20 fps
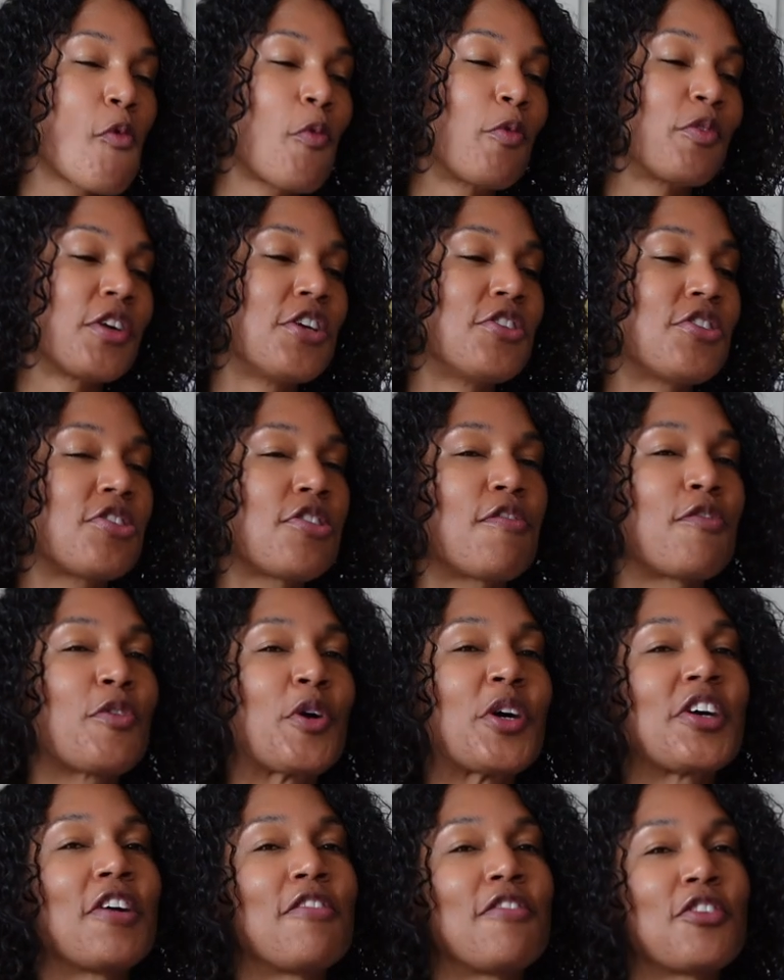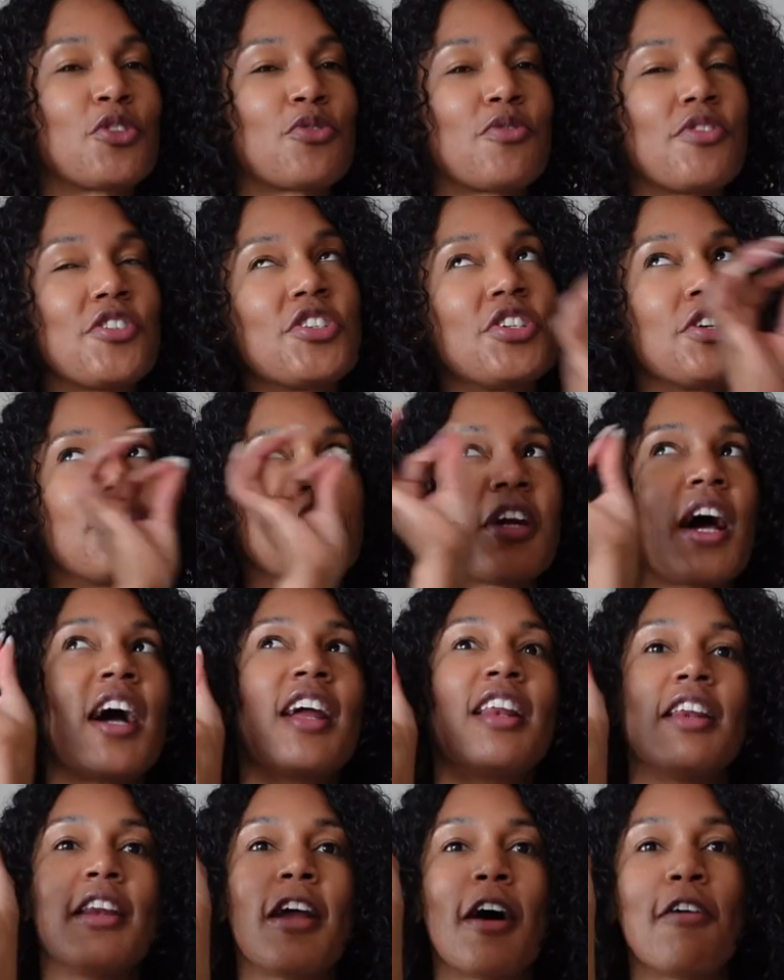When I used to work at Victoria's Secret,
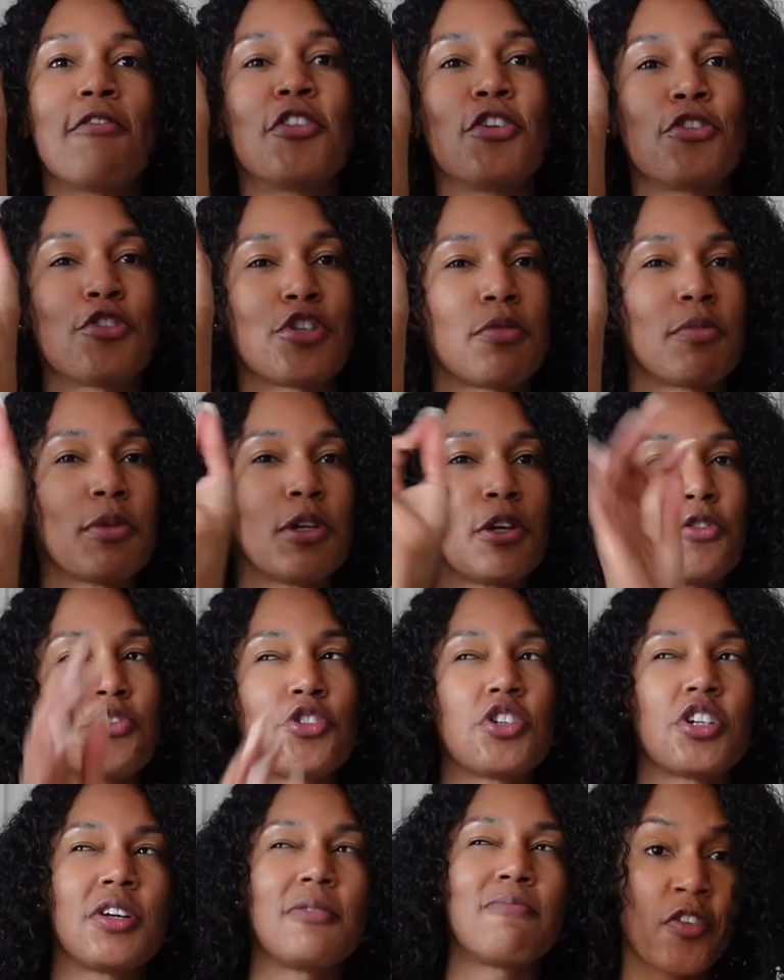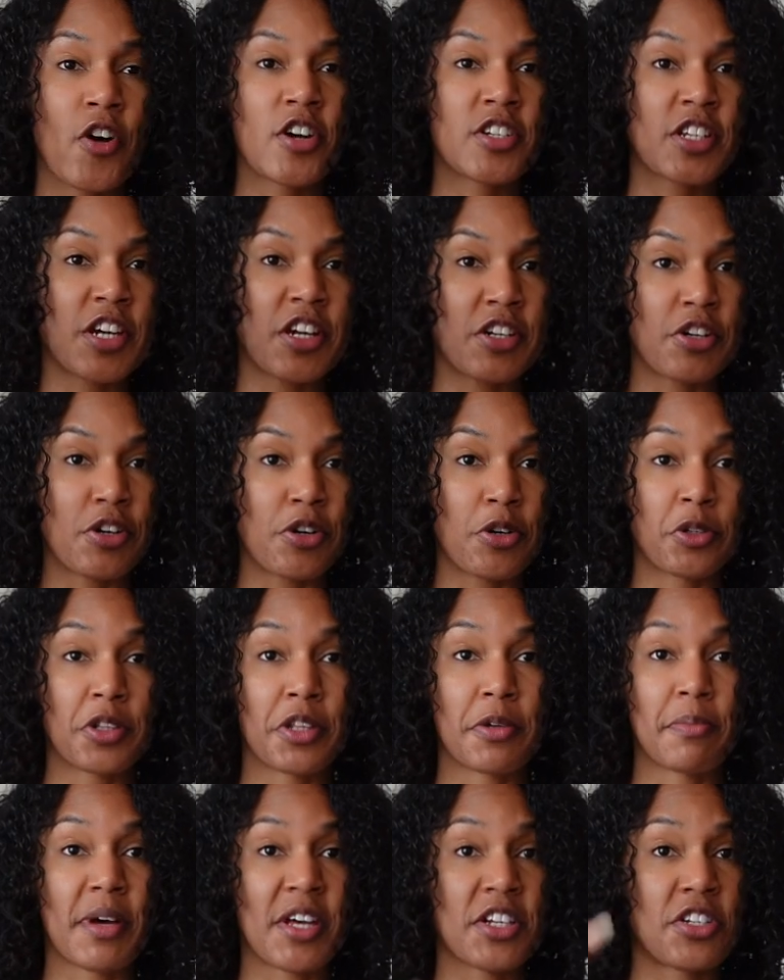I loved their shimmer lotion. As far as I know,
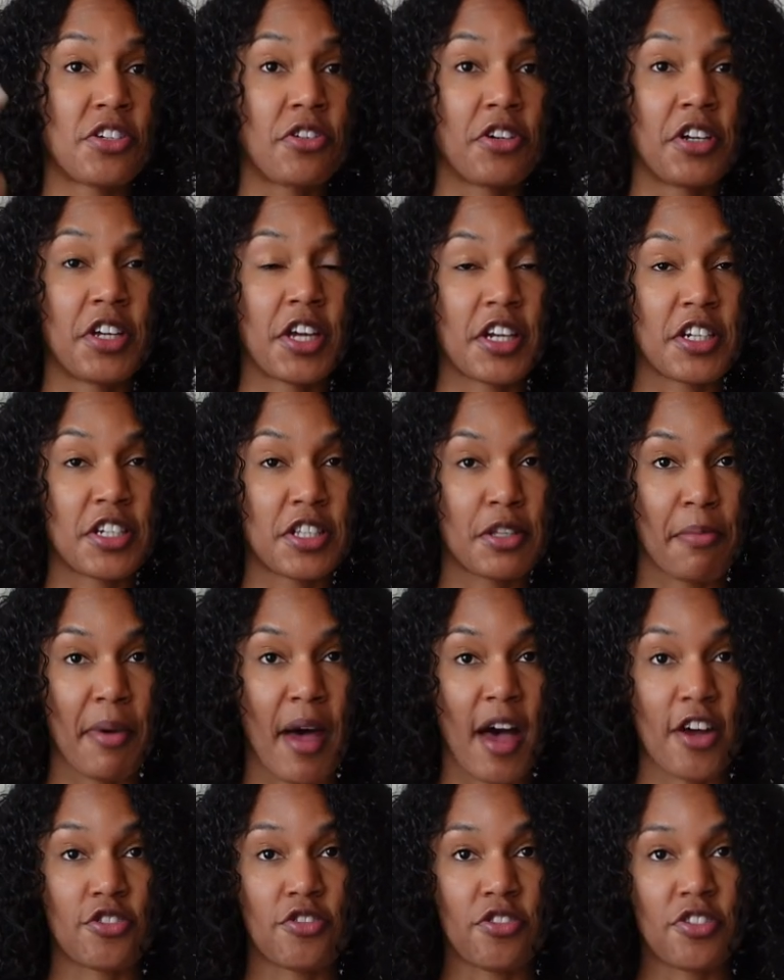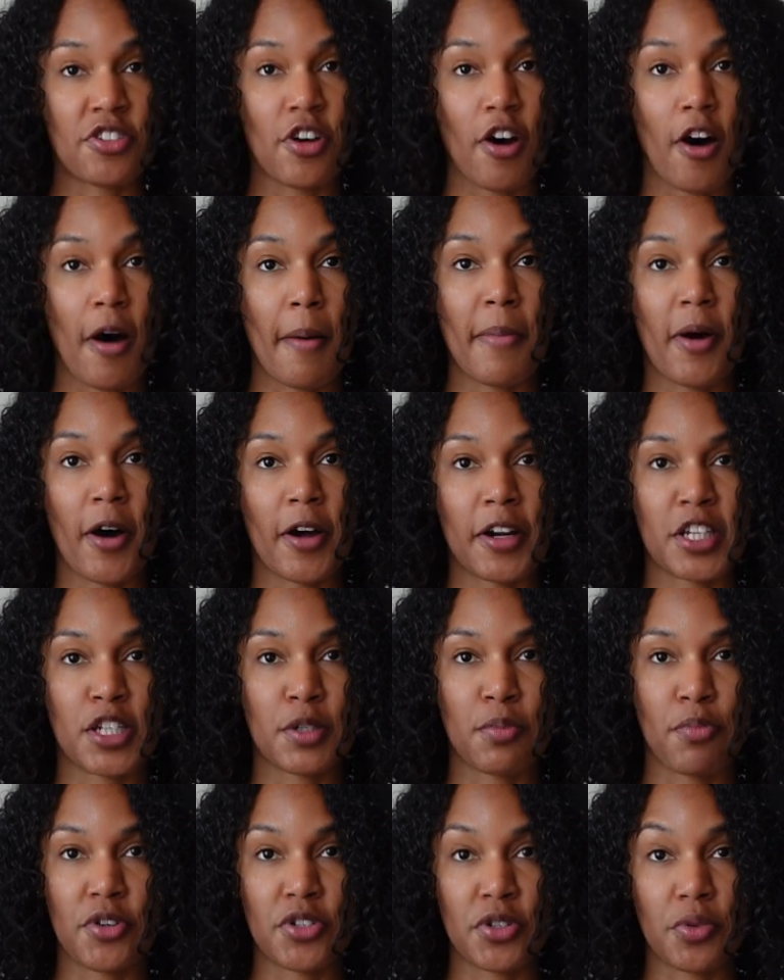the best you can get is the Patrick Ta Body
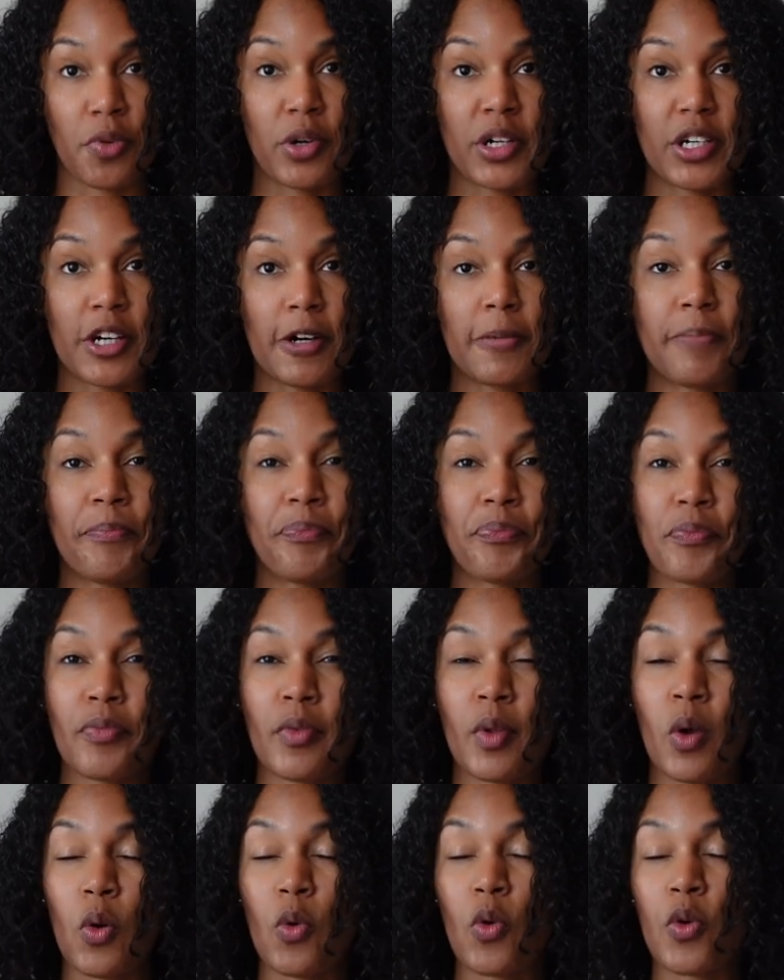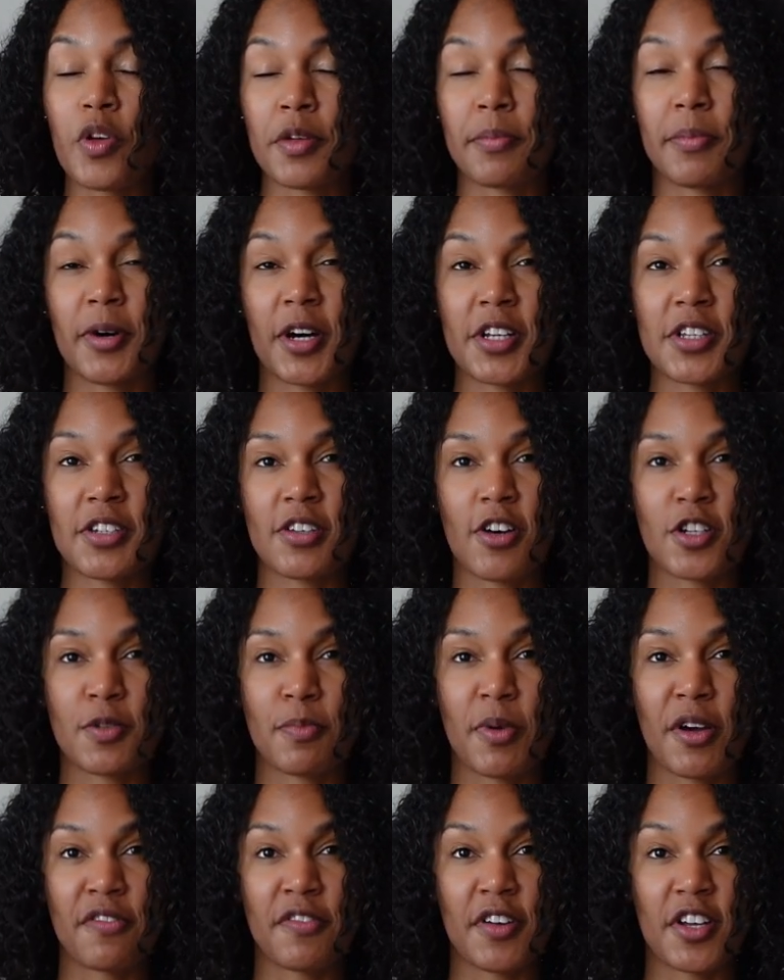Spritz Oil or the Body Sauce
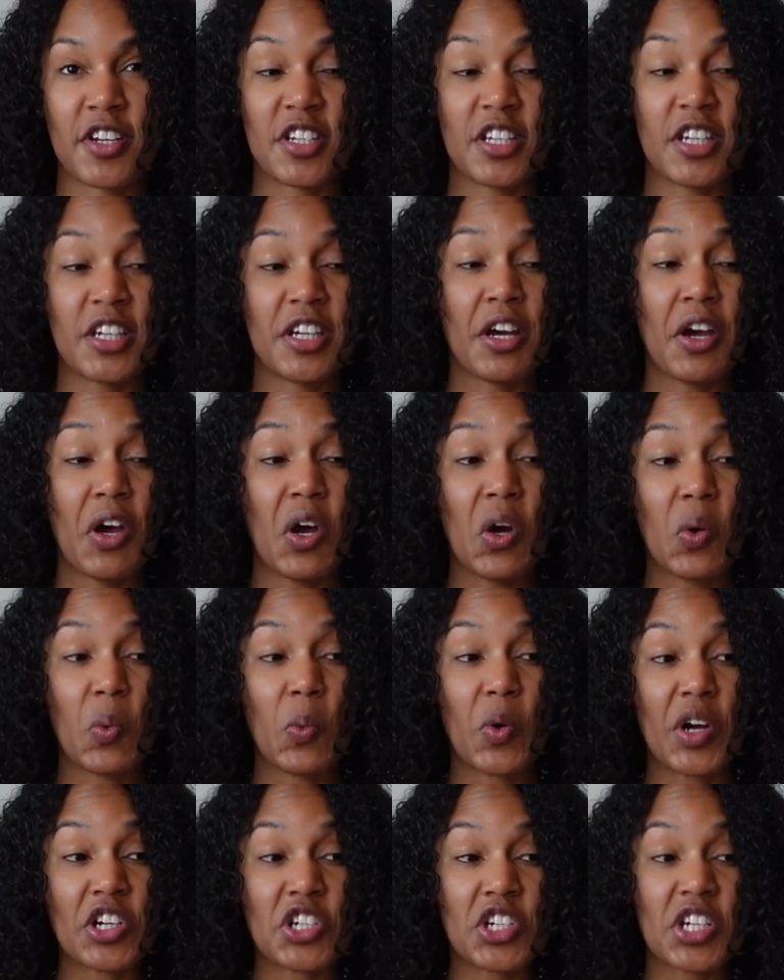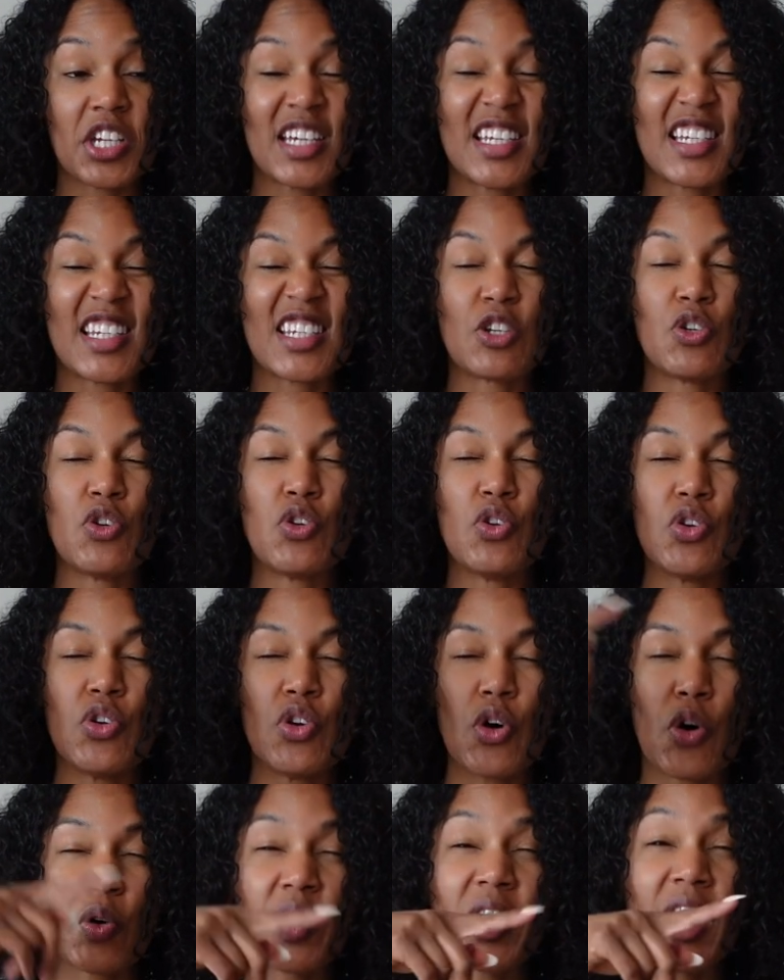by Fenty, which is
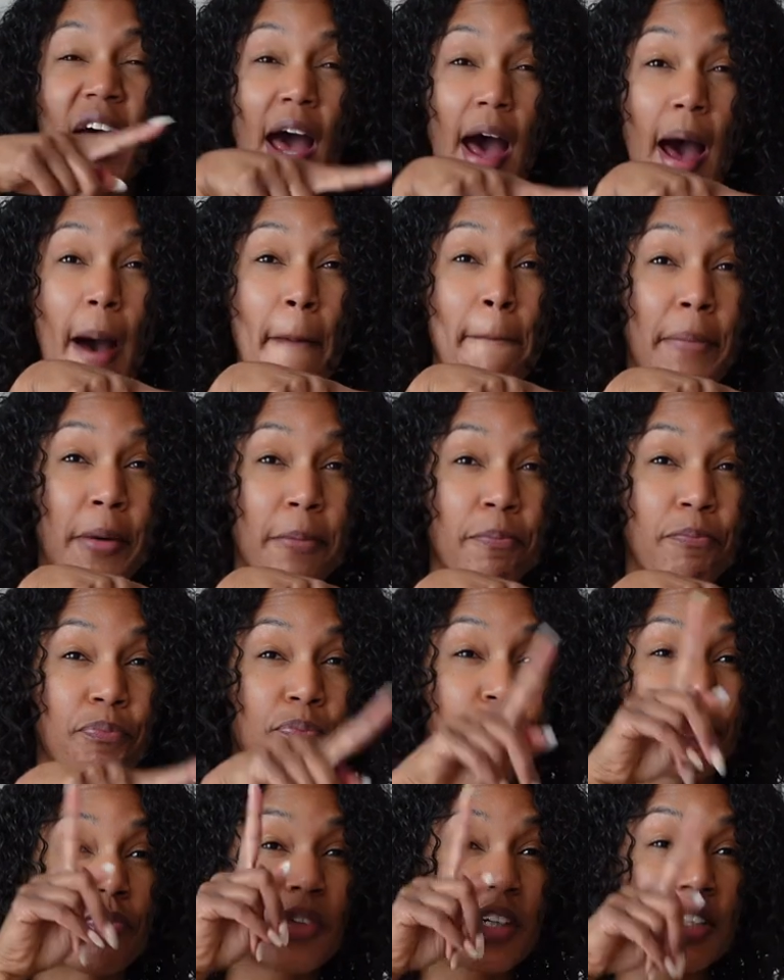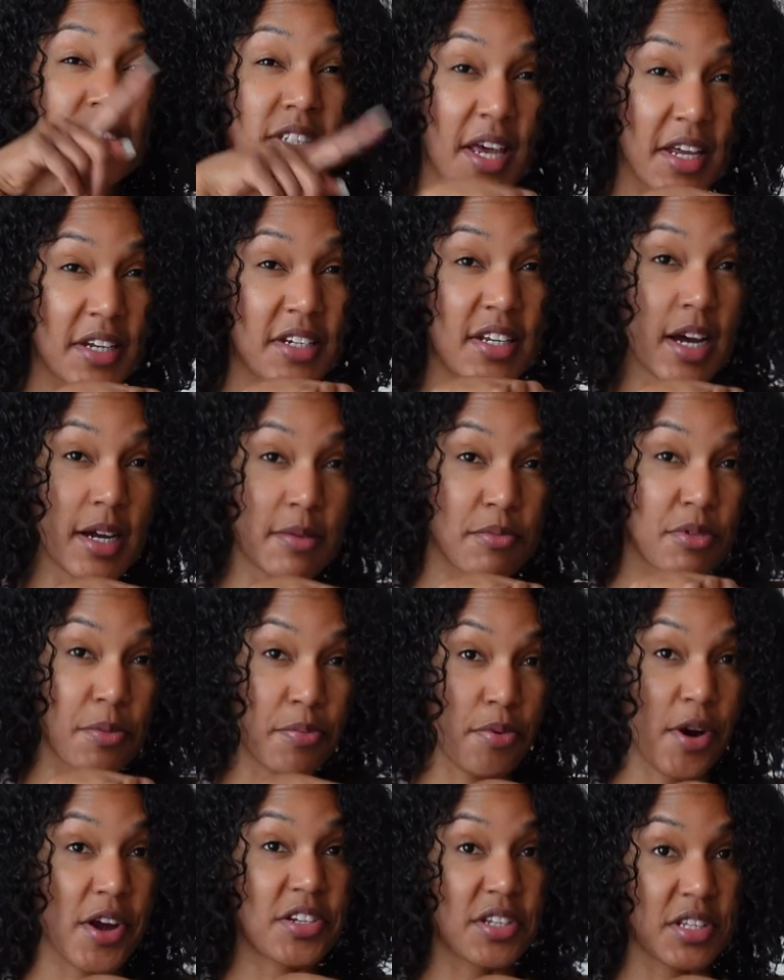no cap 10 times the
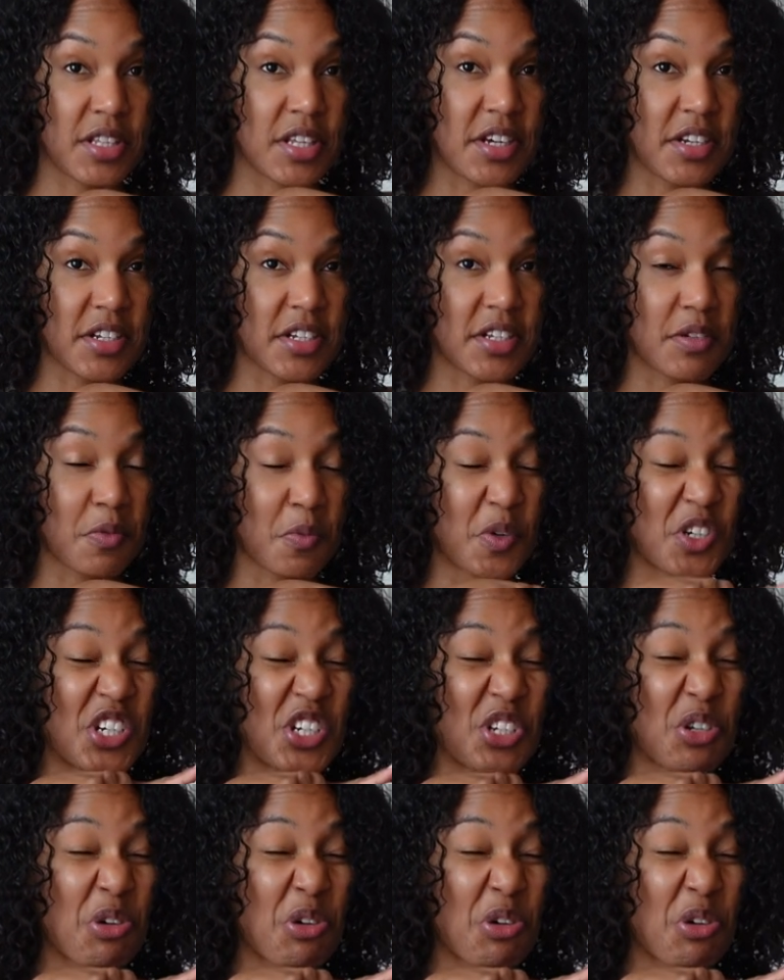price of this, which is